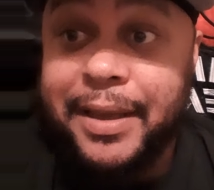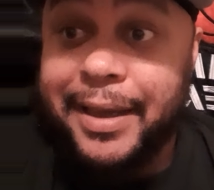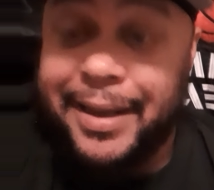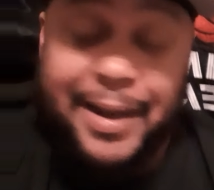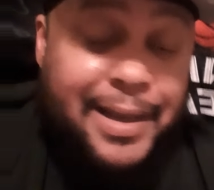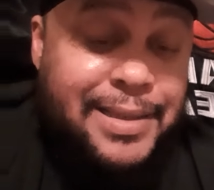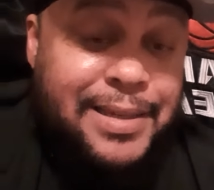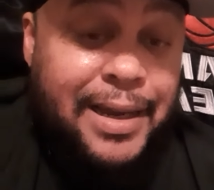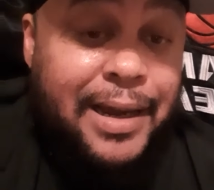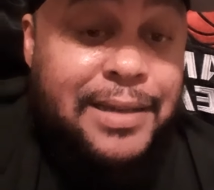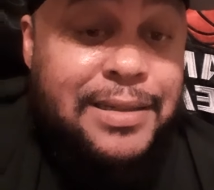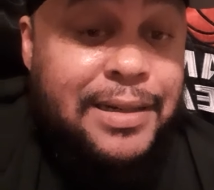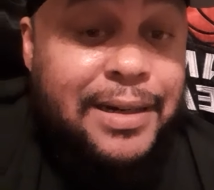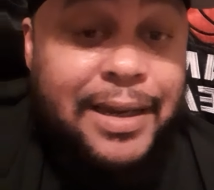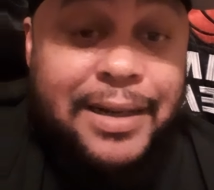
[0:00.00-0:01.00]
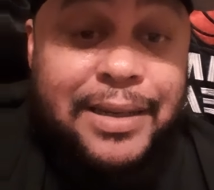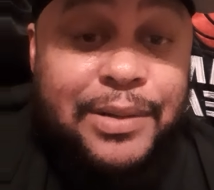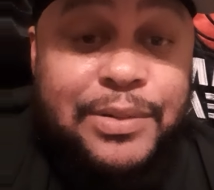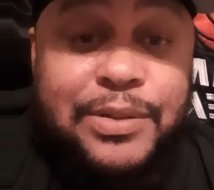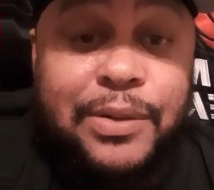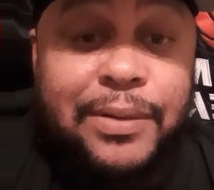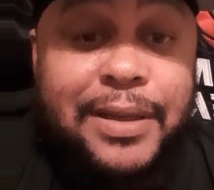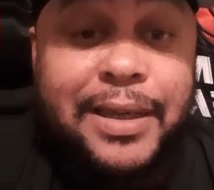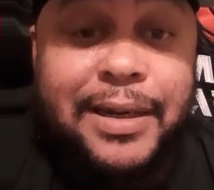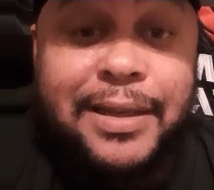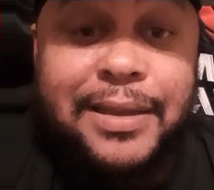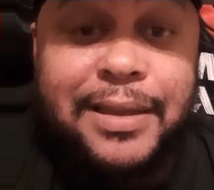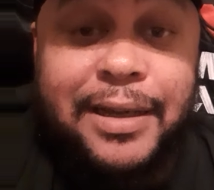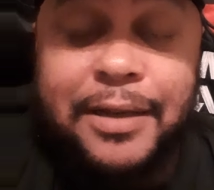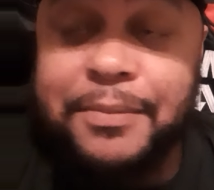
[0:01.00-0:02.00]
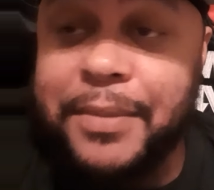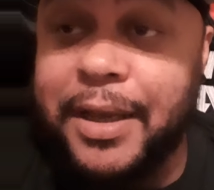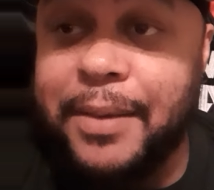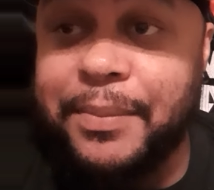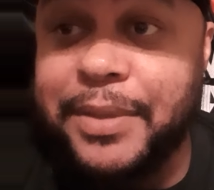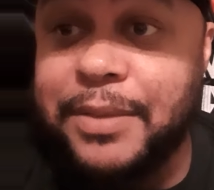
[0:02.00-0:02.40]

And at times looked like they was going to get it done, man.